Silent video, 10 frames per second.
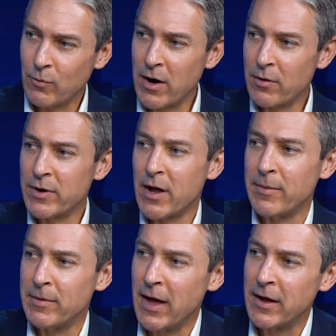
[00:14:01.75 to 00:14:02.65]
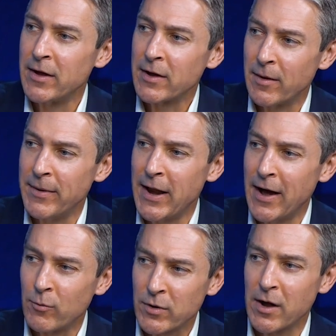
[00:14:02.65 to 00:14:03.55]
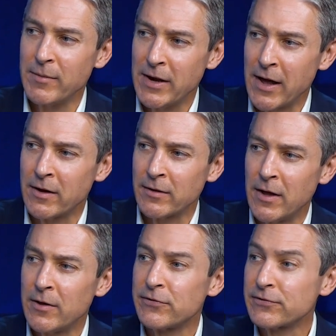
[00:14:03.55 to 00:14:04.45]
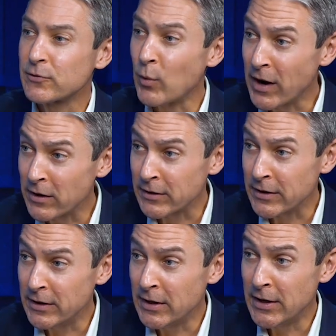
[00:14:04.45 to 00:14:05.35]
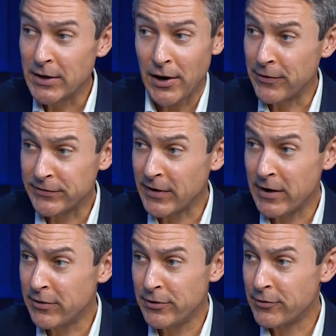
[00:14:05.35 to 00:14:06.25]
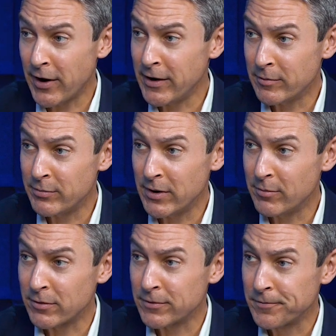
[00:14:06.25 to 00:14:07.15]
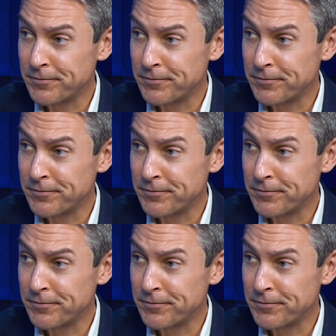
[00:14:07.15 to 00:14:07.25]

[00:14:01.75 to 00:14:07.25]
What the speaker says: Where are we coming out? We're coming out squarely on the side of the Ukrainian people.